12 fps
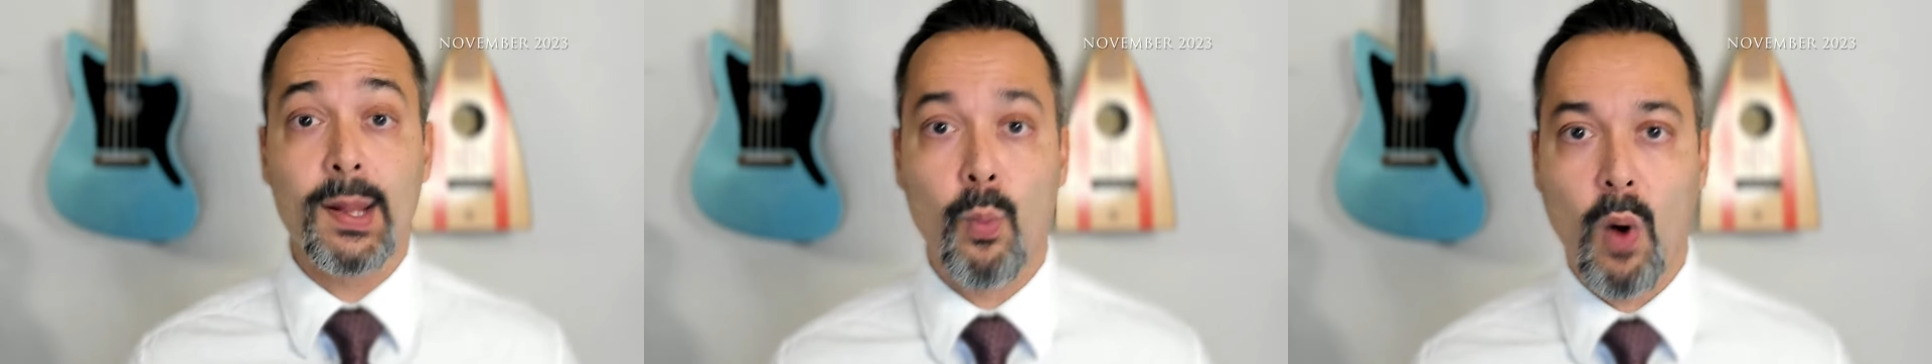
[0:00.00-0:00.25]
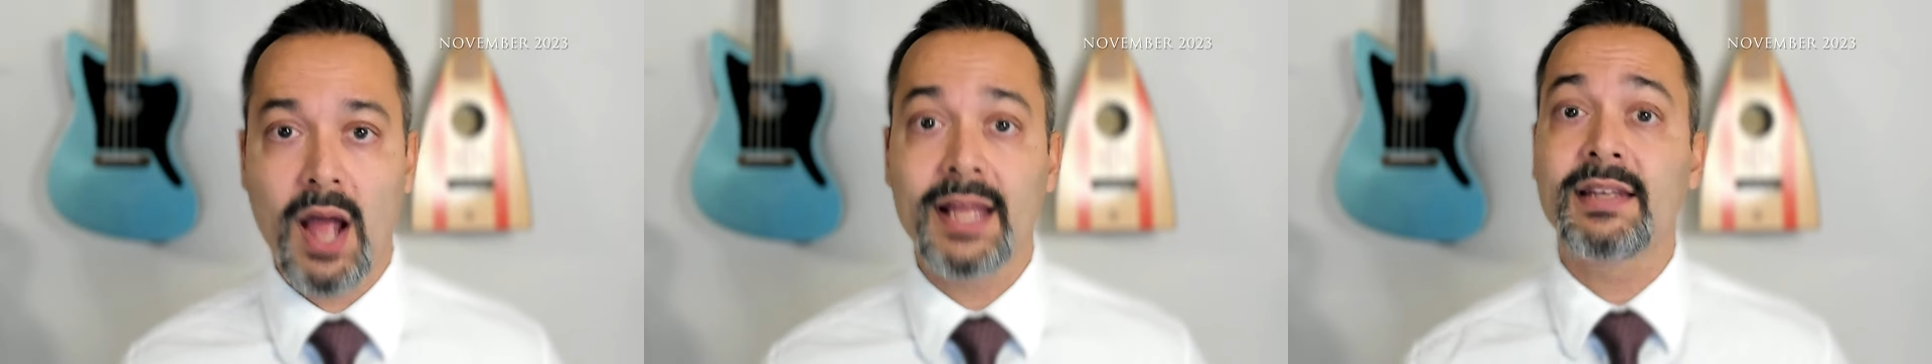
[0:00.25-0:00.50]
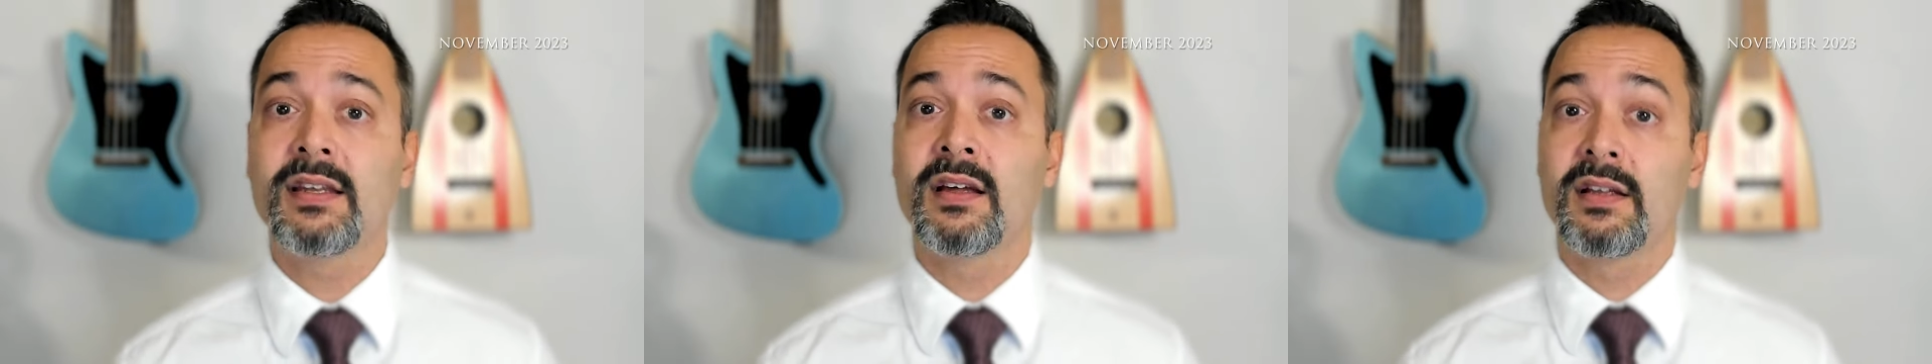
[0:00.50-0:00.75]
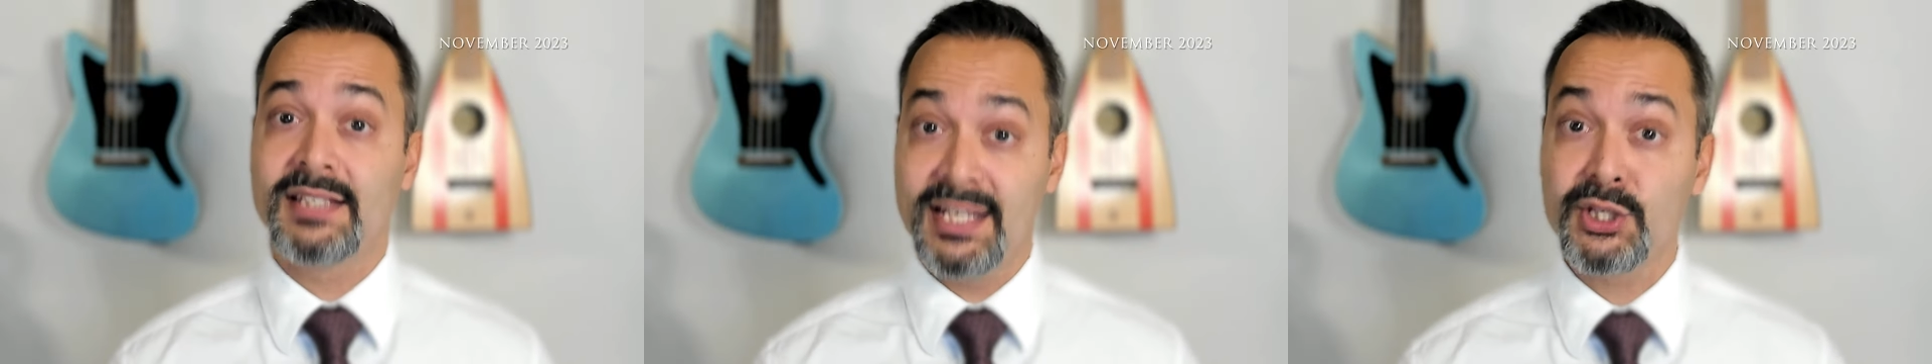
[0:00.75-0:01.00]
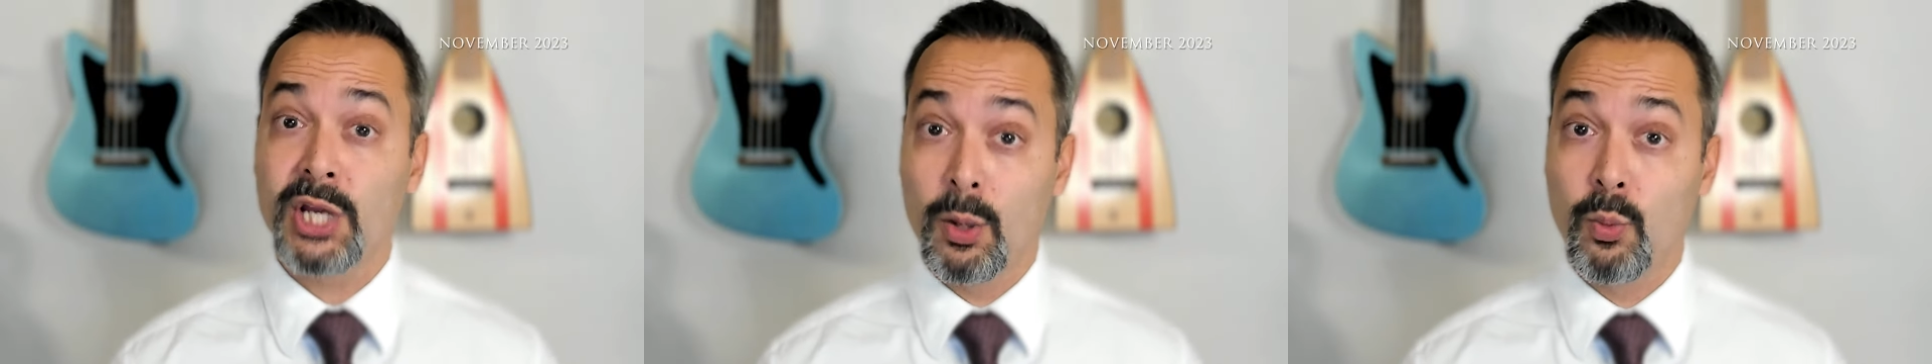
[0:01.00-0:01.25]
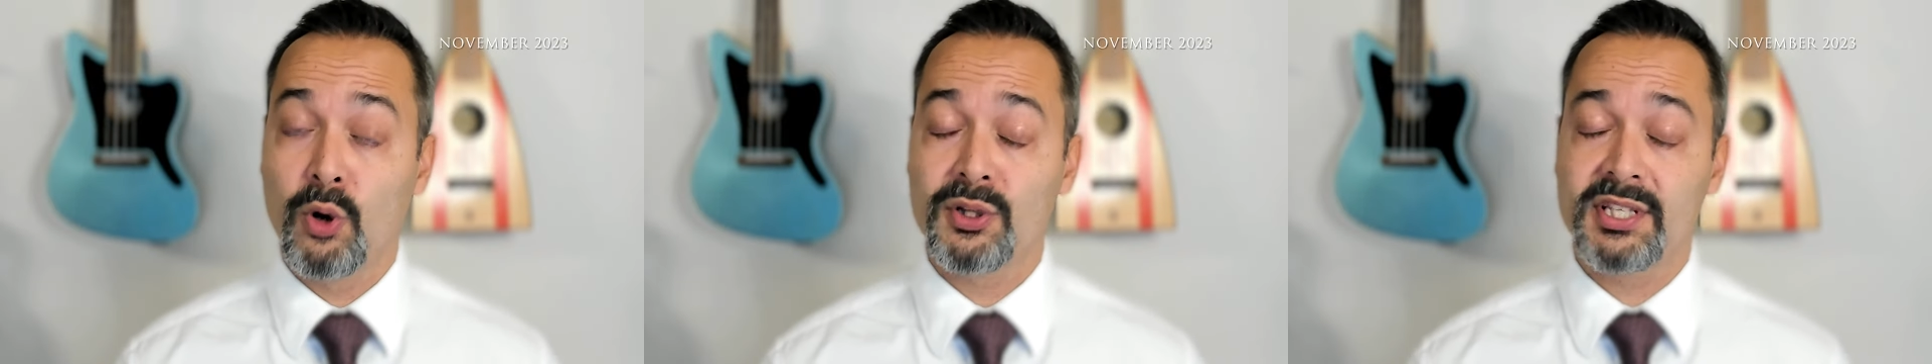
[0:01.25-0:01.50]
wide teaching
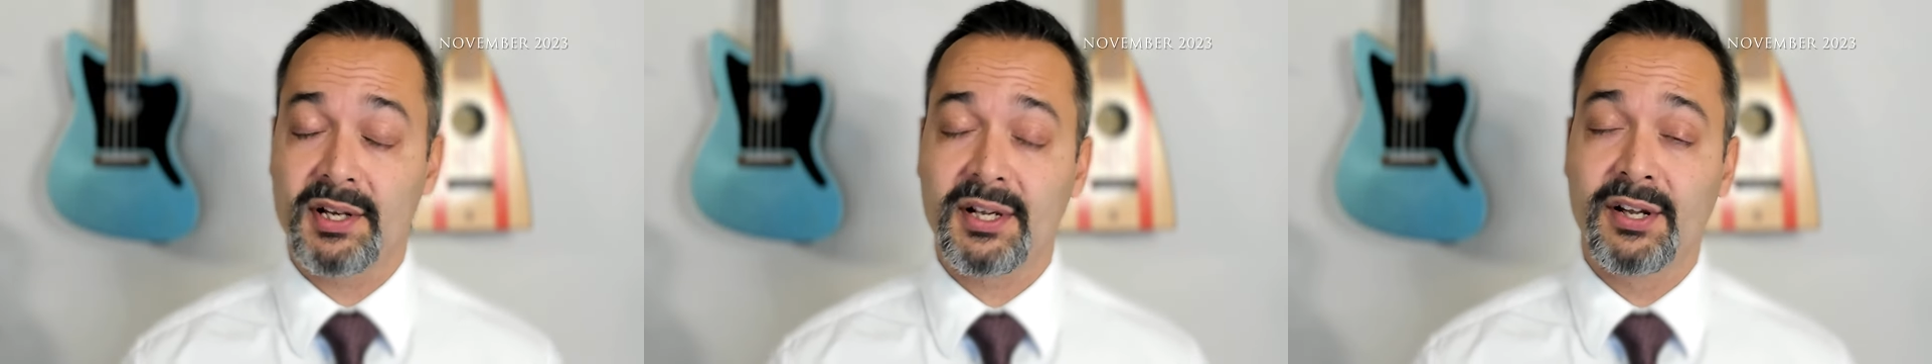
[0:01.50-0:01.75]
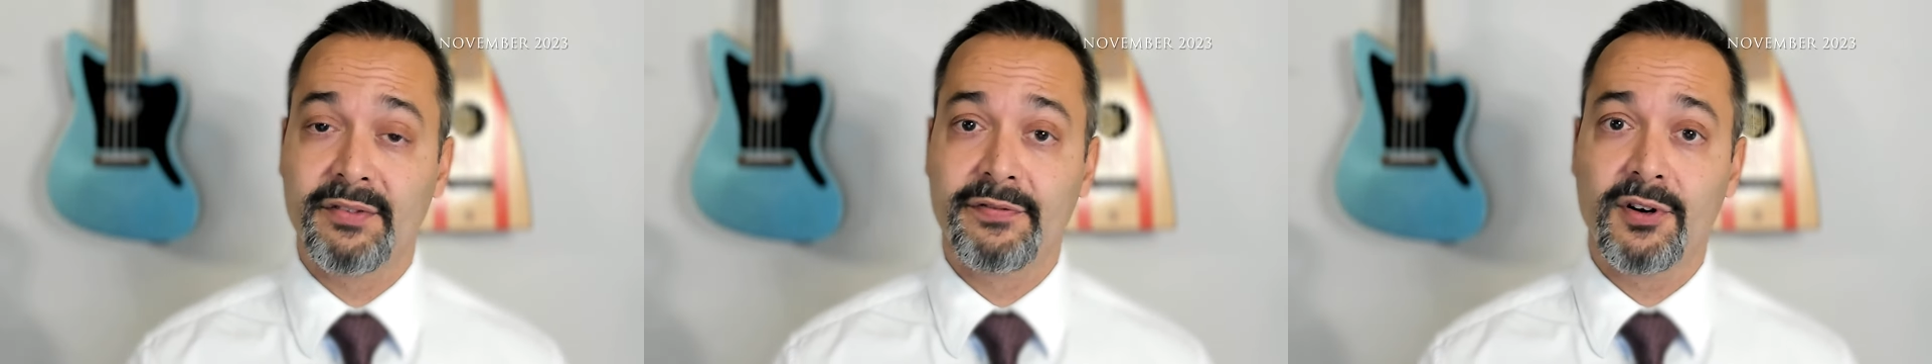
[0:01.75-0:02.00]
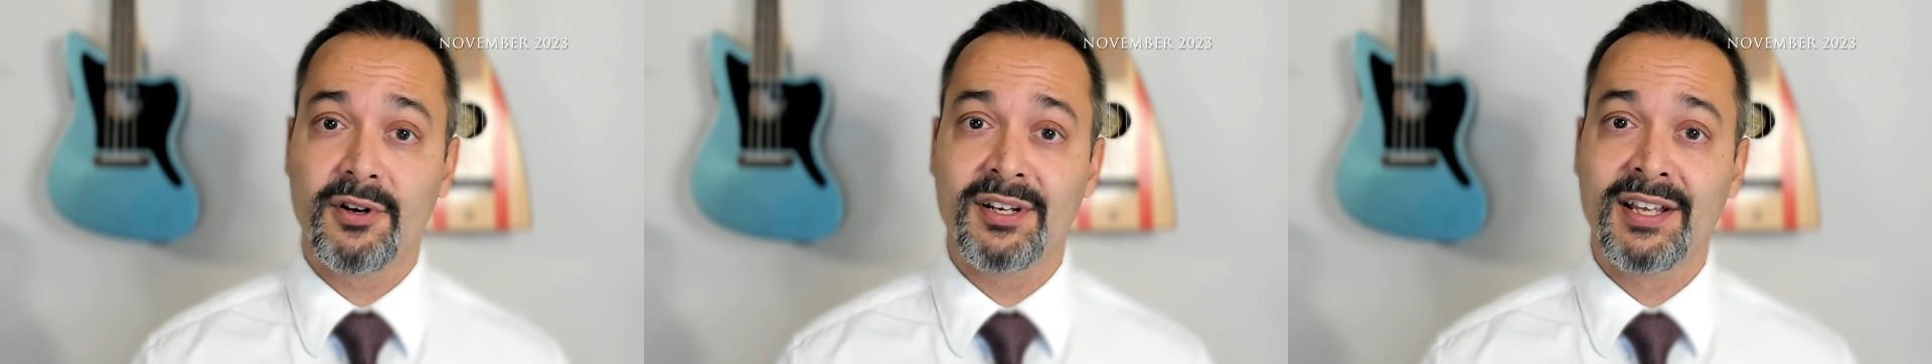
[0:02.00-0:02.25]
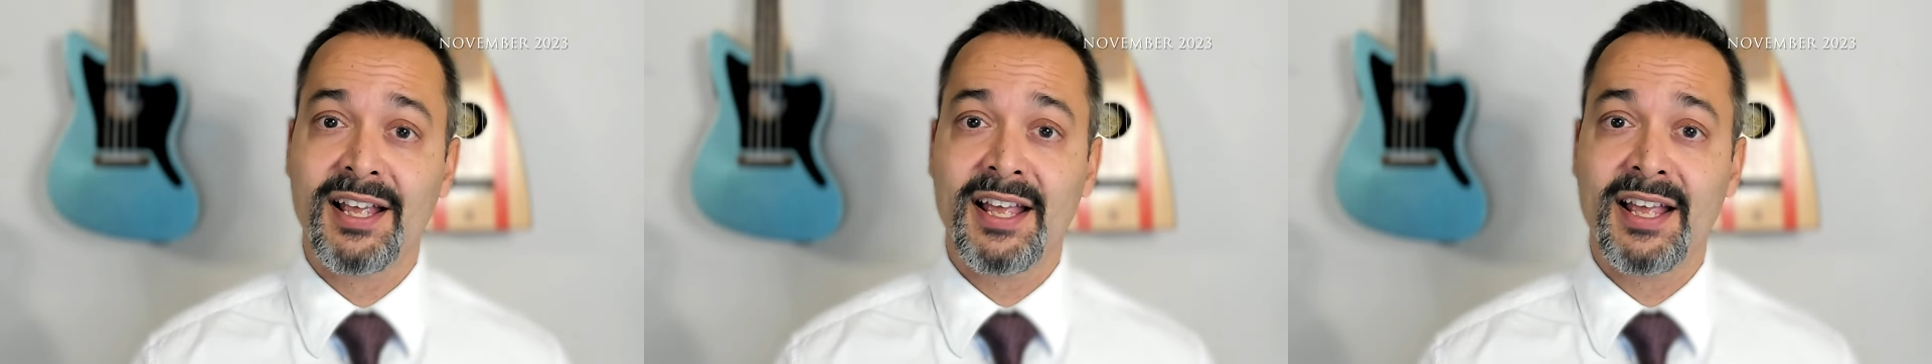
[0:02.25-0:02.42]
awards are conferred,